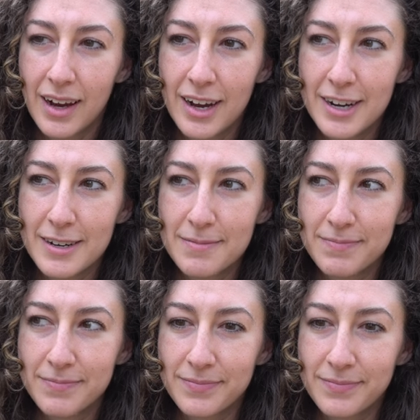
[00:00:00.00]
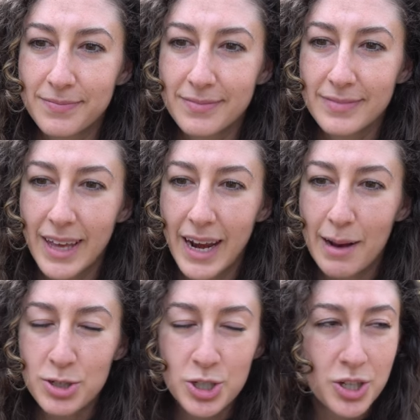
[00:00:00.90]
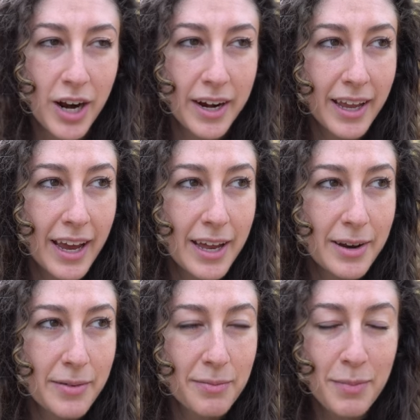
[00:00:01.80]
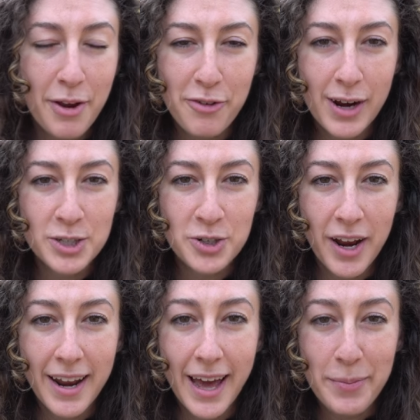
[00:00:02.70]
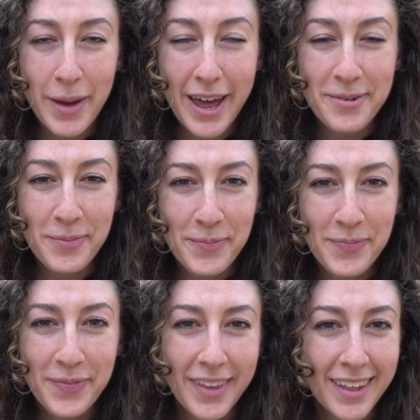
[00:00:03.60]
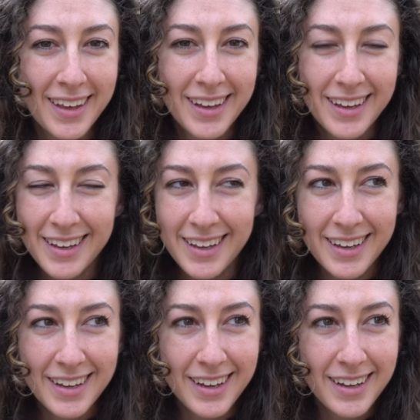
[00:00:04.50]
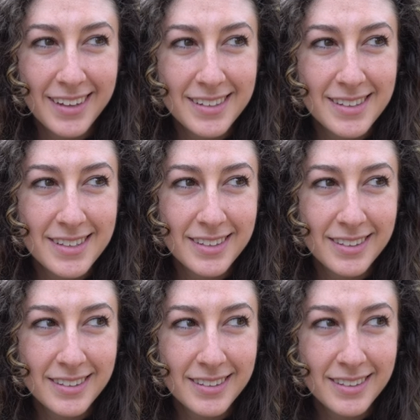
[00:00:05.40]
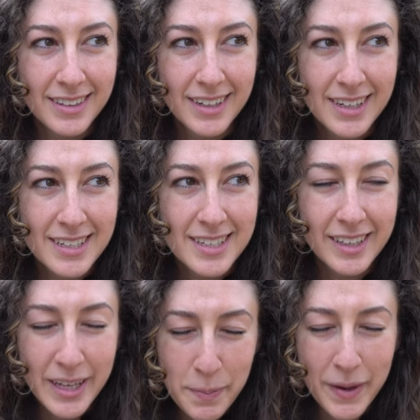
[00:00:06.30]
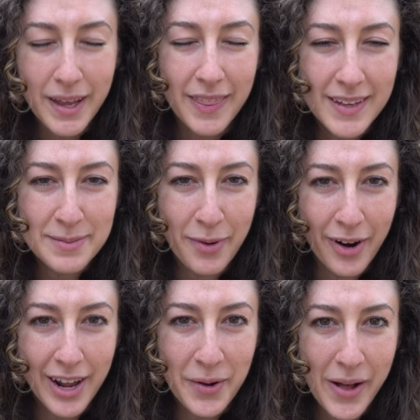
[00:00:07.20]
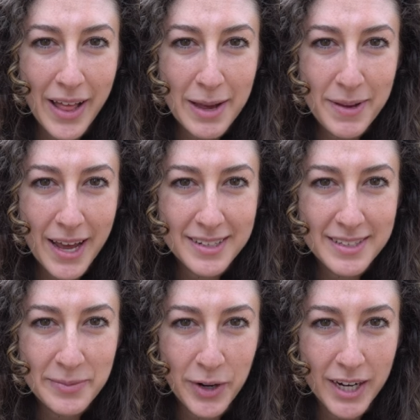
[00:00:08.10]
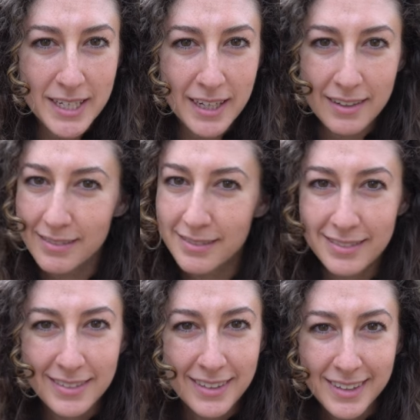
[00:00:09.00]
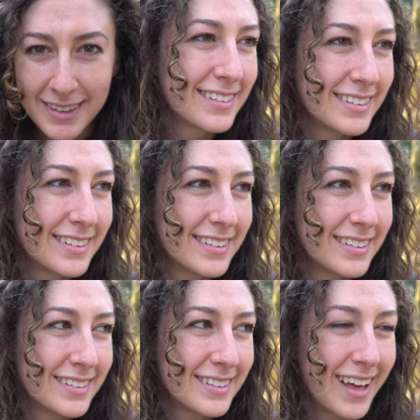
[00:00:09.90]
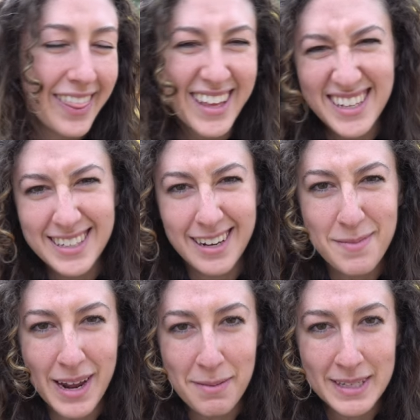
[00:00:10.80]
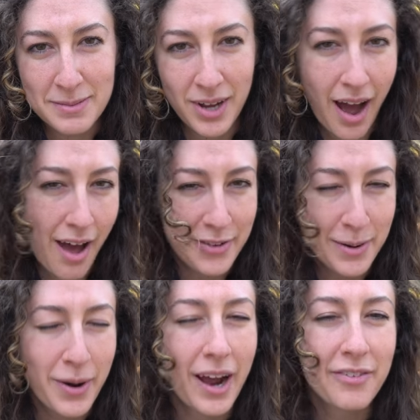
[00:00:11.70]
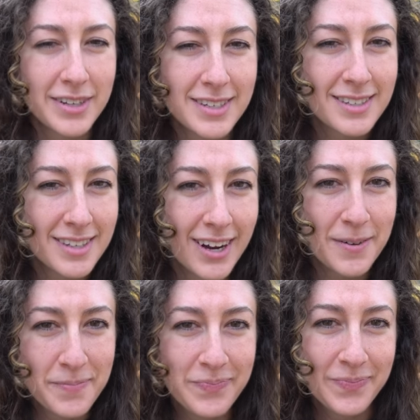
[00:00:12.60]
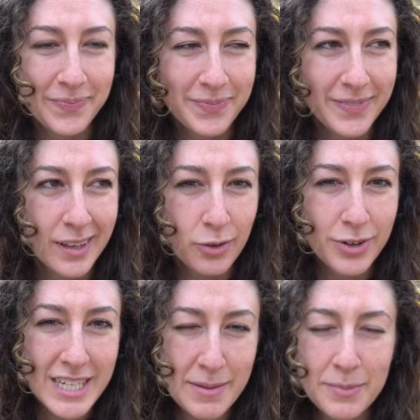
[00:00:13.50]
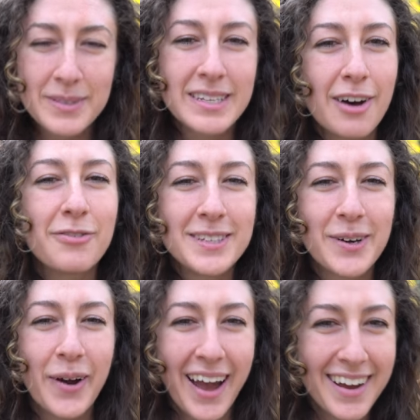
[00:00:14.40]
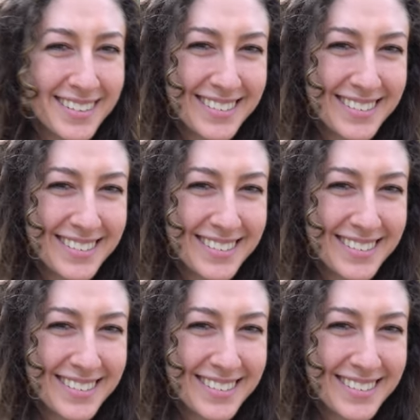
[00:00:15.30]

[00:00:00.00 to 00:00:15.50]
Um, and I'm just trying to get my friend Trent out of bed. He is sleeping in this morning while I'm getting some work done. I think he's gonna make me some coffee and breakfast, so he'll redeem himself, it's okay.